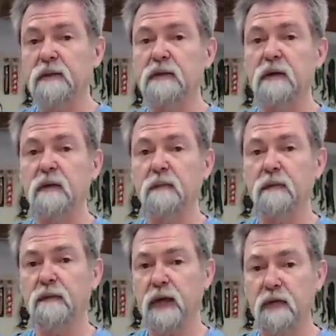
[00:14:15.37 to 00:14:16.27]
And so
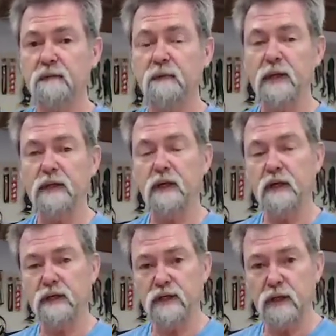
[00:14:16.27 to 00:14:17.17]
that information
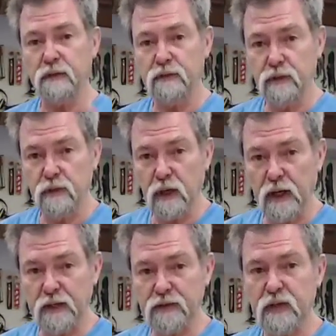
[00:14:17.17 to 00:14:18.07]
I can share off to you
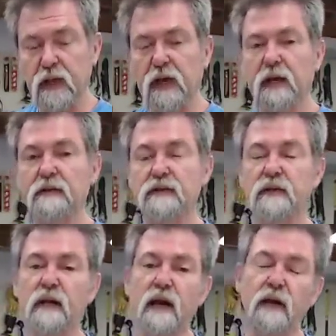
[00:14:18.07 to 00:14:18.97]
guys. As I
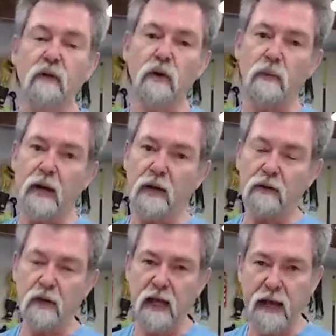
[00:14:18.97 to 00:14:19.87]
said, I had a look
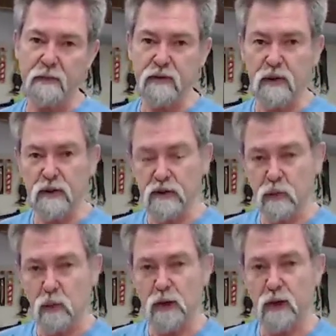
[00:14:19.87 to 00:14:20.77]
around on Amazon as
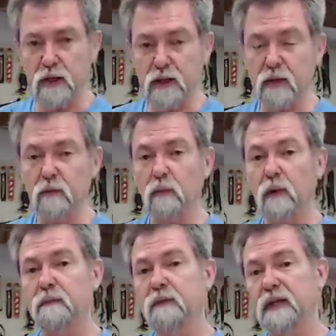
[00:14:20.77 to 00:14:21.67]
to where I could get
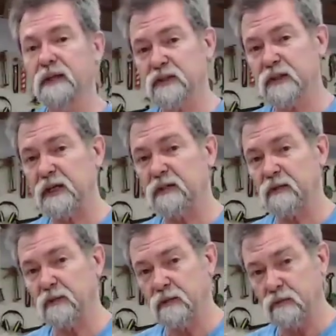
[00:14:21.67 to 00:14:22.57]
one in the States
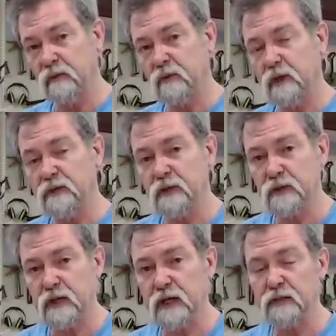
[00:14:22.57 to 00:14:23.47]
for you guys in
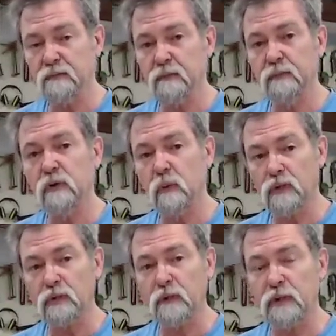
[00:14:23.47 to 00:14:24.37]
the States, if you're
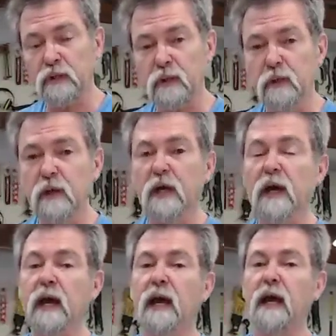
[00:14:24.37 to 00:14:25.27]
watching my show,
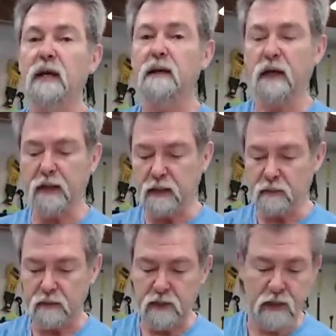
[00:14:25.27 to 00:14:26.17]
and
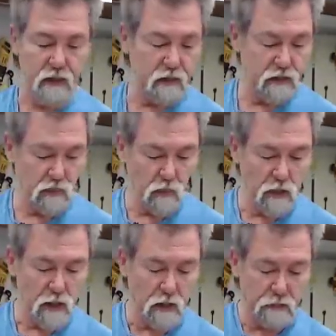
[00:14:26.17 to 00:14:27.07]
link there as
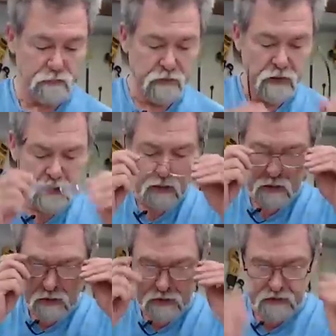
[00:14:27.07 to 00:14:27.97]
well.
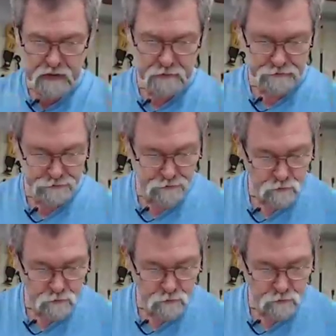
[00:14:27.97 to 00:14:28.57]
Next thing,